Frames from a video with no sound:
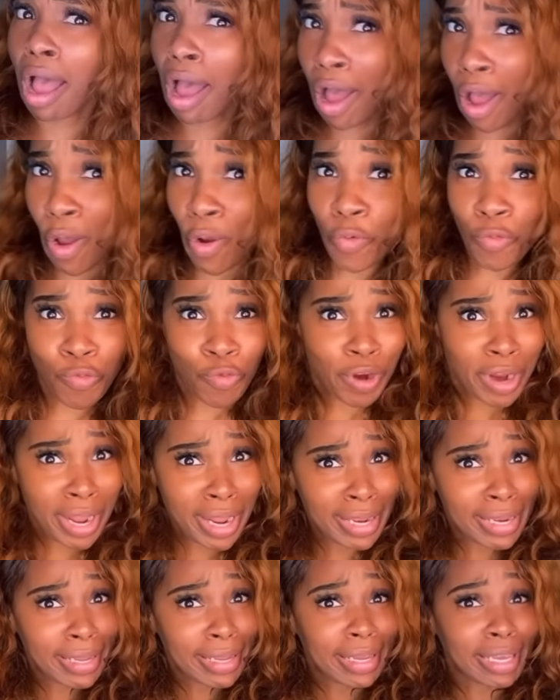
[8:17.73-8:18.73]
Oh,
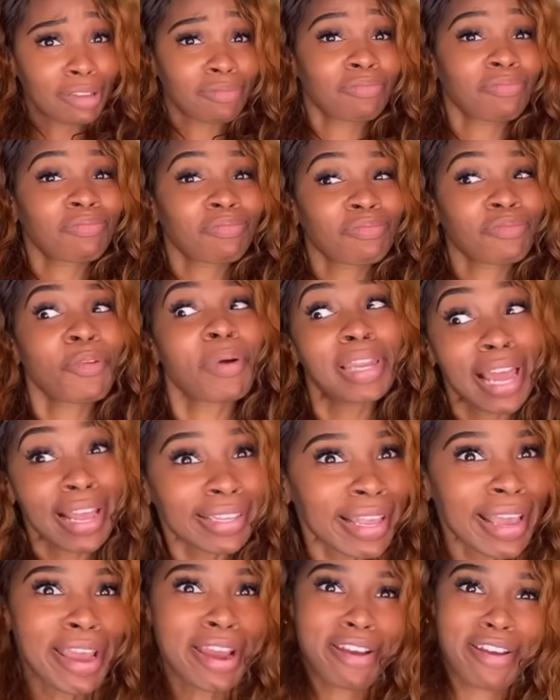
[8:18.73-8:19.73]
really? Well,
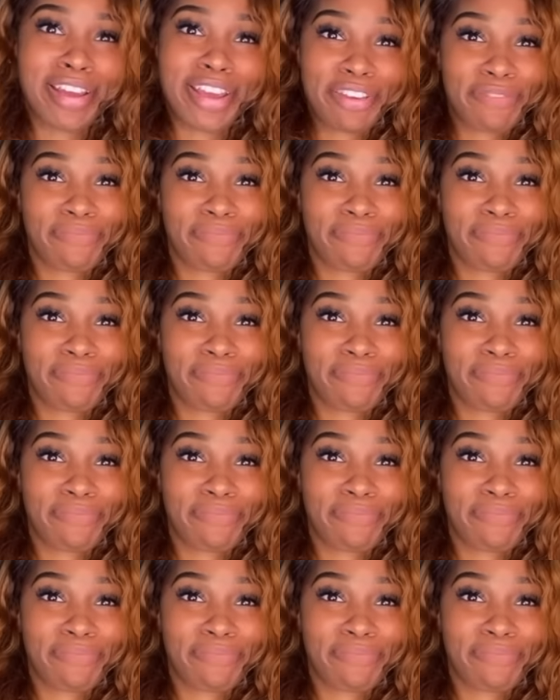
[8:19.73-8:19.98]
let's hear